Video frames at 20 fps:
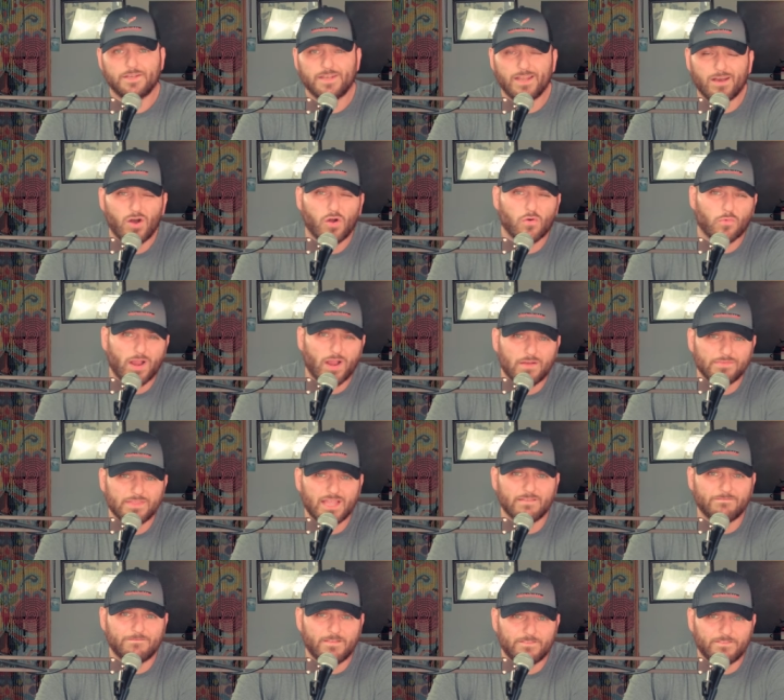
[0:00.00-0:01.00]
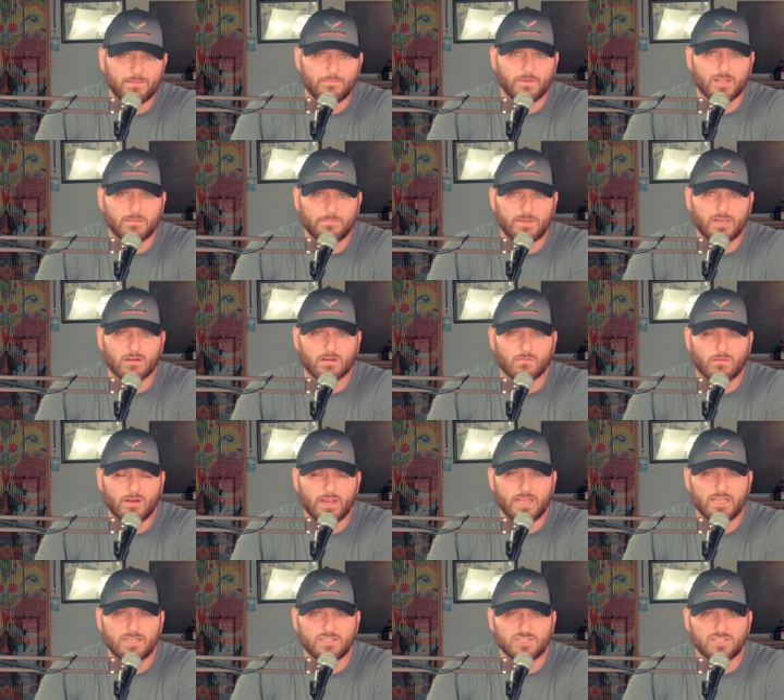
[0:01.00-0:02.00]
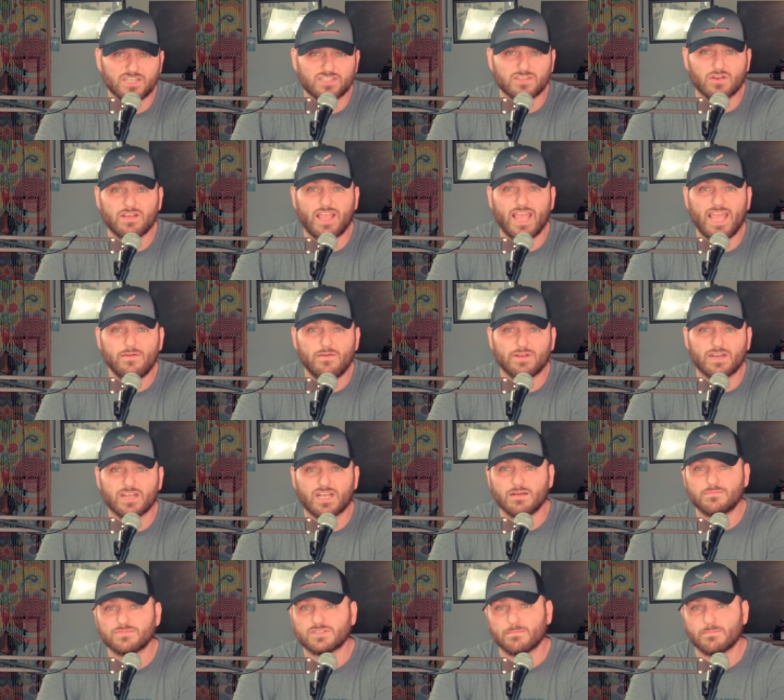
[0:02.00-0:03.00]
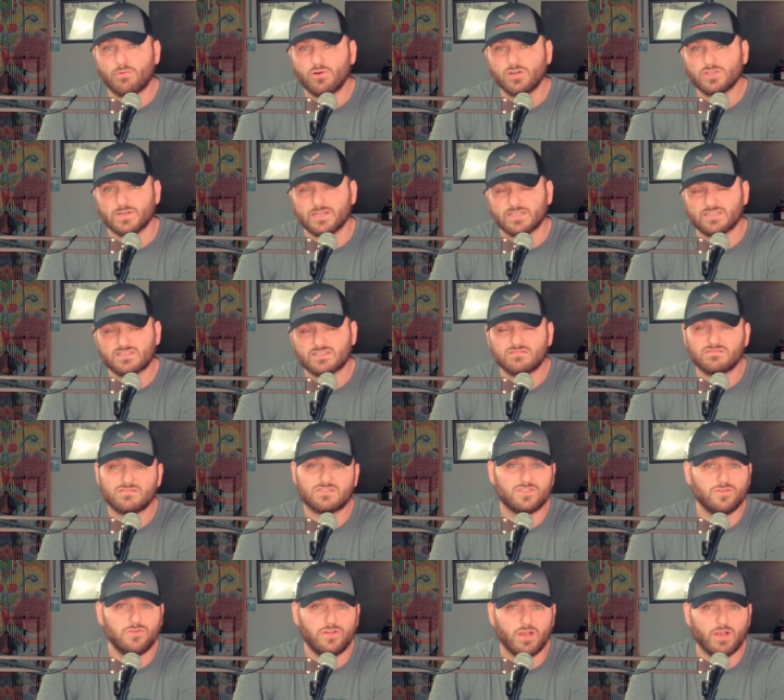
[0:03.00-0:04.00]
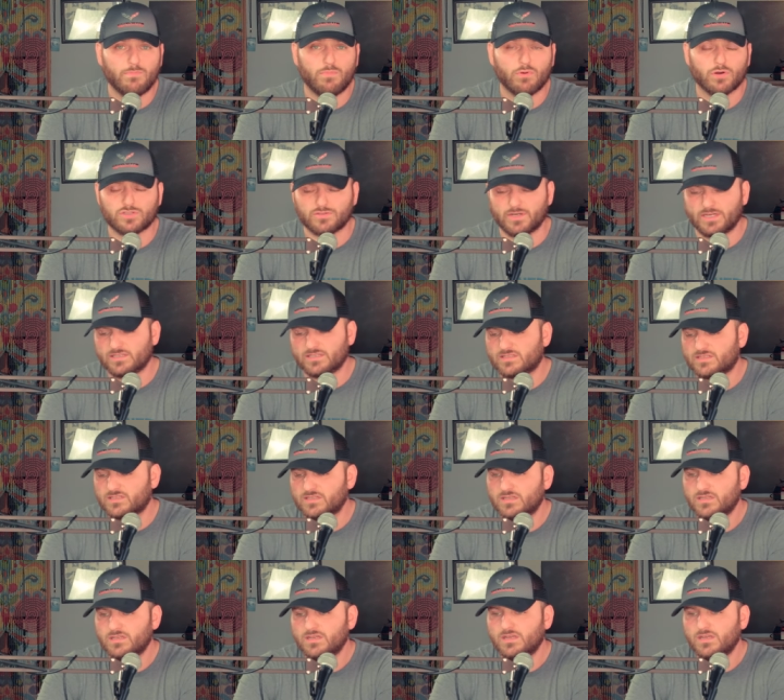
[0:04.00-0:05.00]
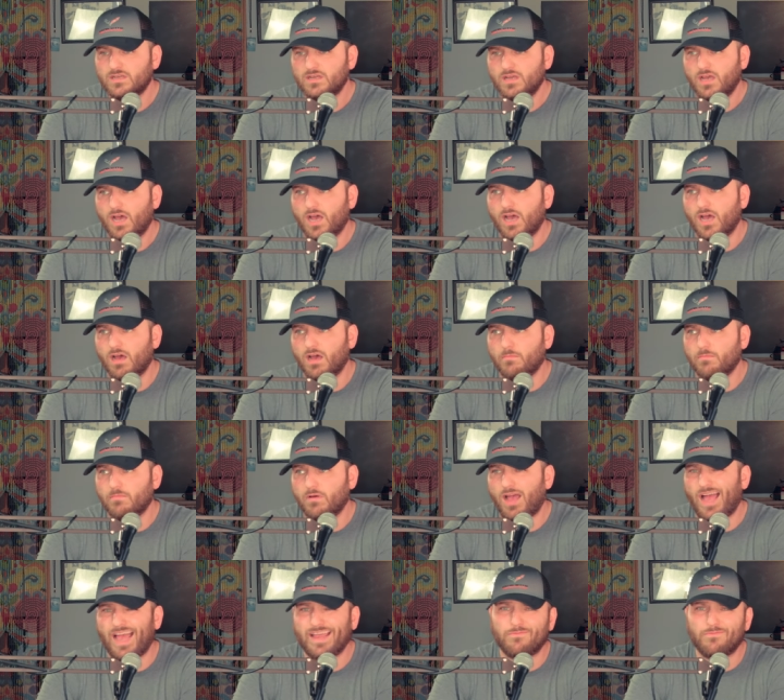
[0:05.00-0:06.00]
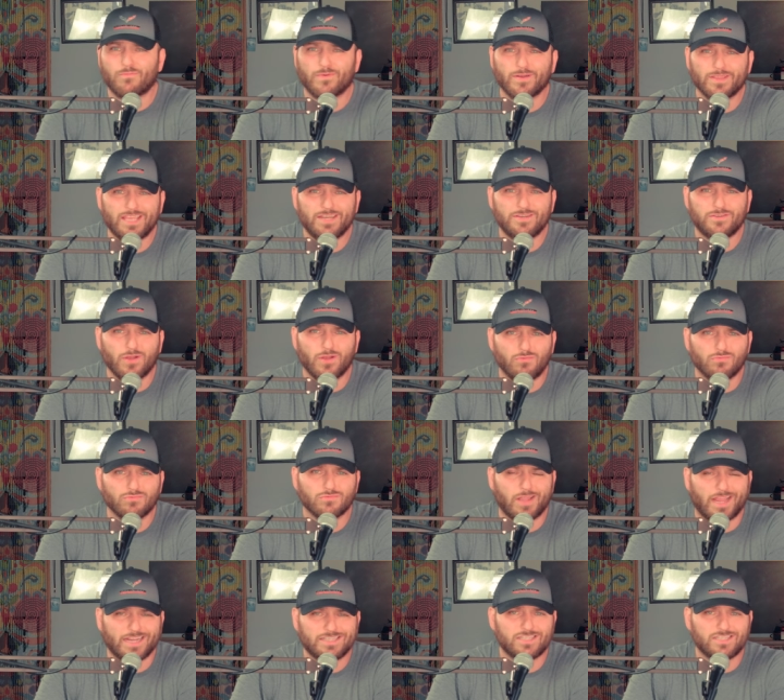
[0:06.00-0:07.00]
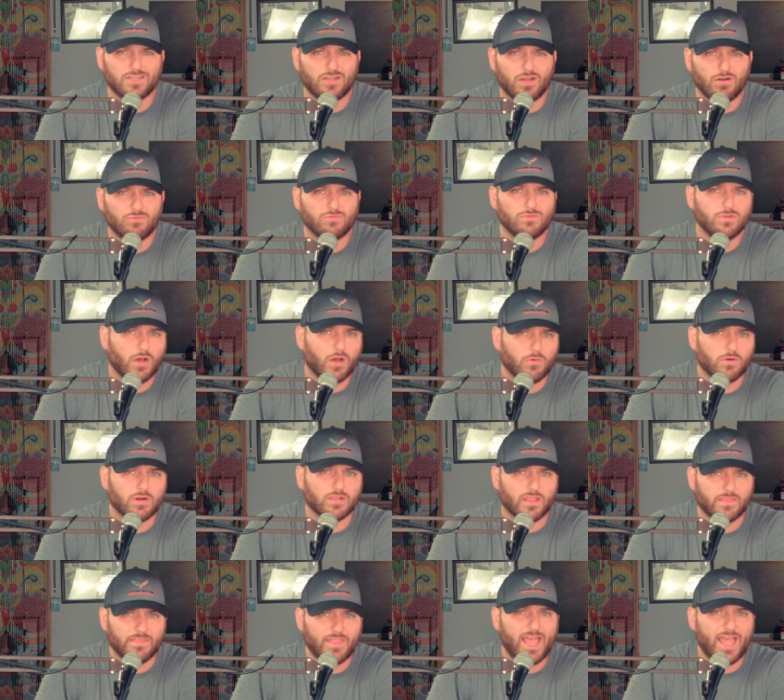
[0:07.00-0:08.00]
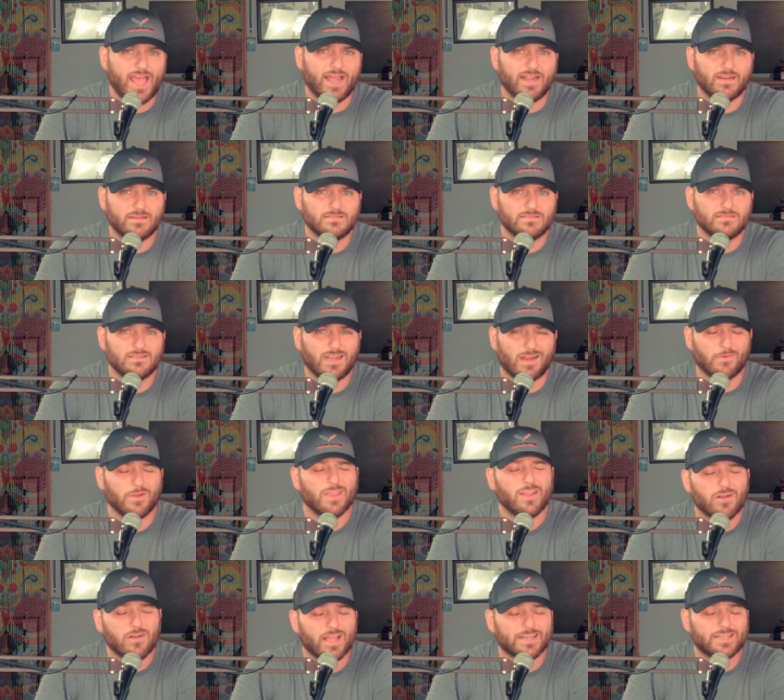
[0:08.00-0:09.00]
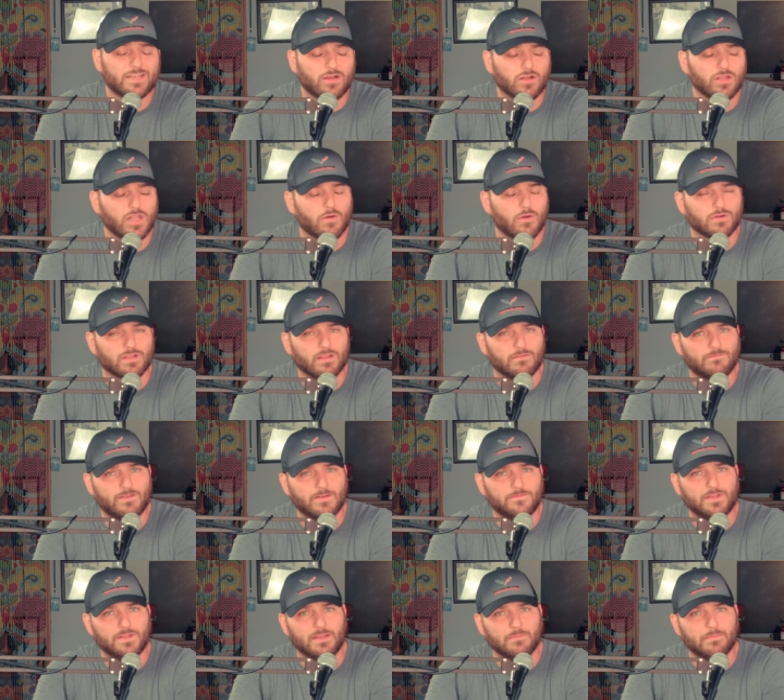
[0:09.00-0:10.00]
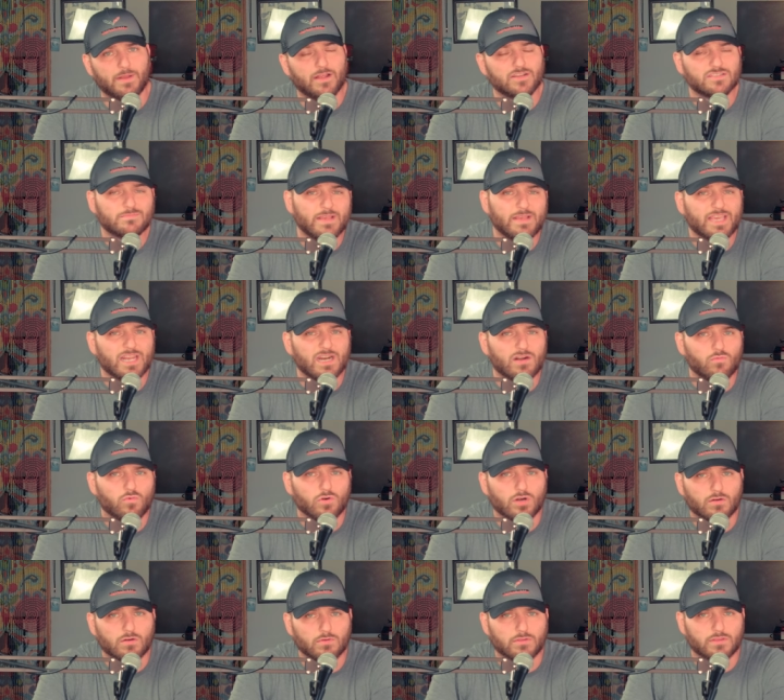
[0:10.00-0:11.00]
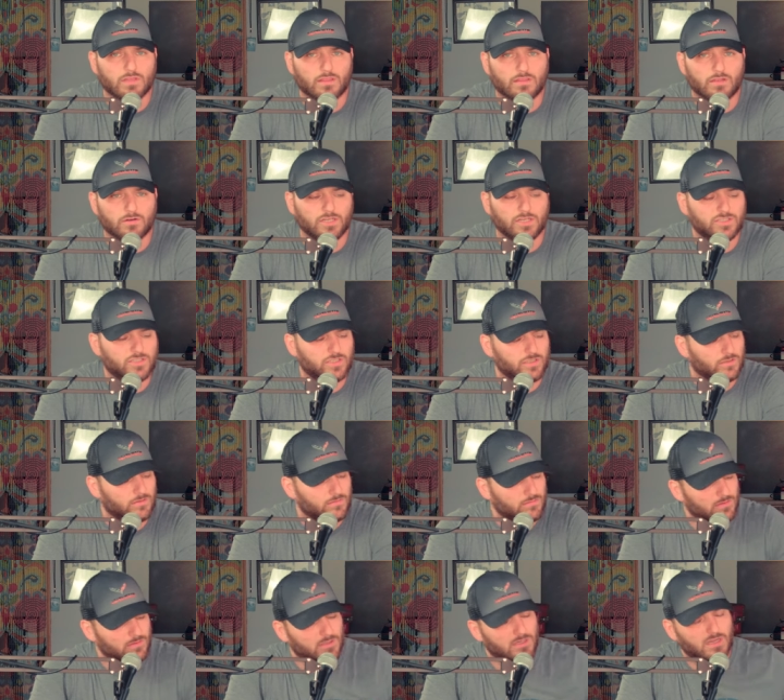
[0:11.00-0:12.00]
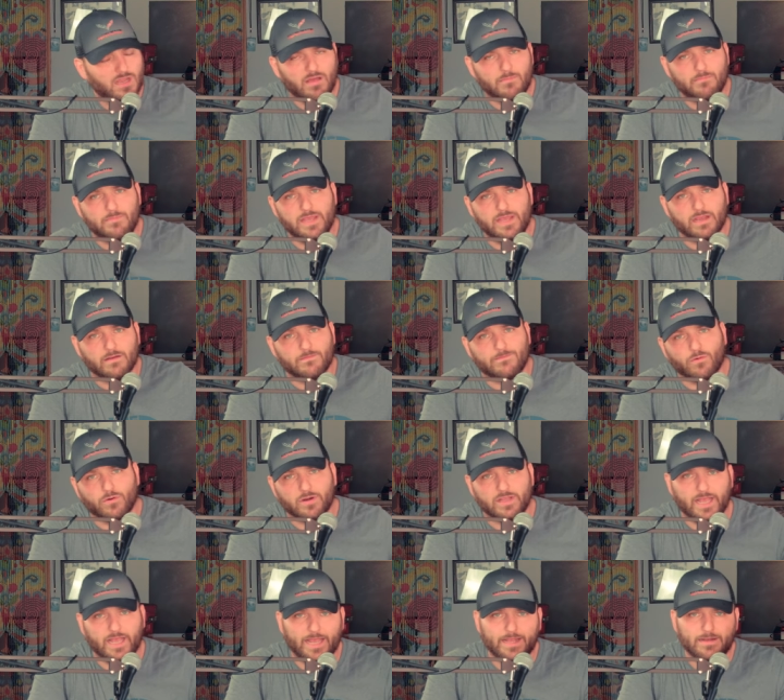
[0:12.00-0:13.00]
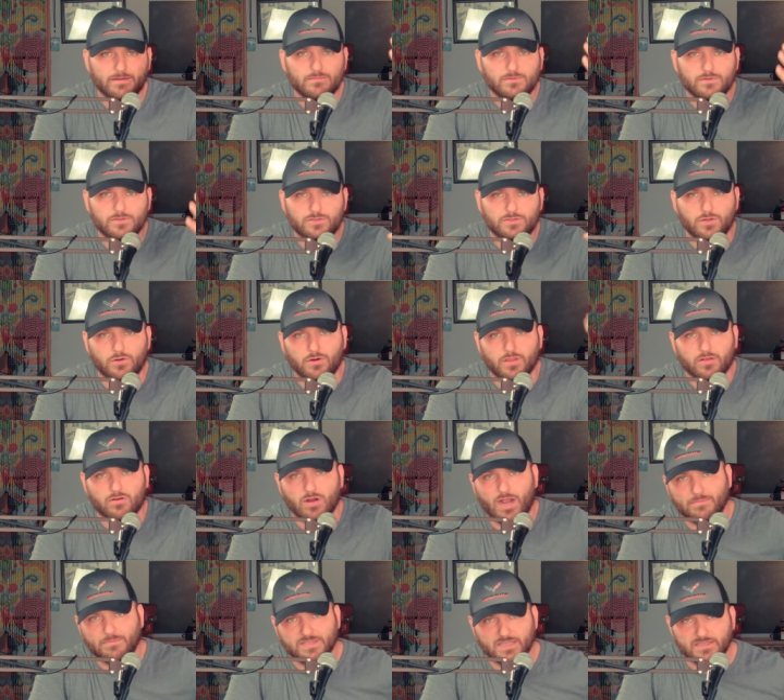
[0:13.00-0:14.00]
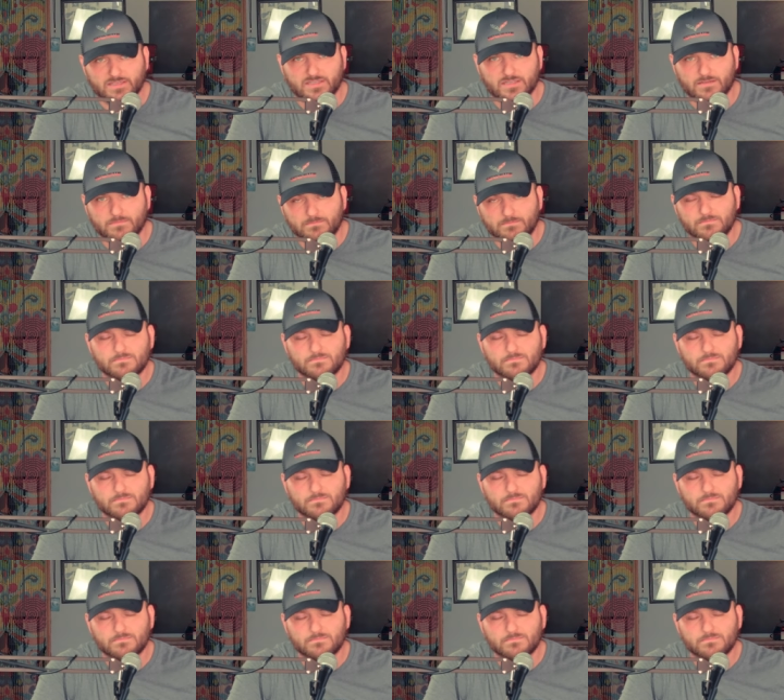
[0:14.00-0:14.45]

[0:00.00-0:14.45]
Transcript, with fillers: Now, around that 50 millimeter range is okay when it comes to portraits, studio portraits. Um, I really don't like to go lower than that. I really don't like to go lower than 50, but I was making it work with the 32 being a 48 due to the crop sensor.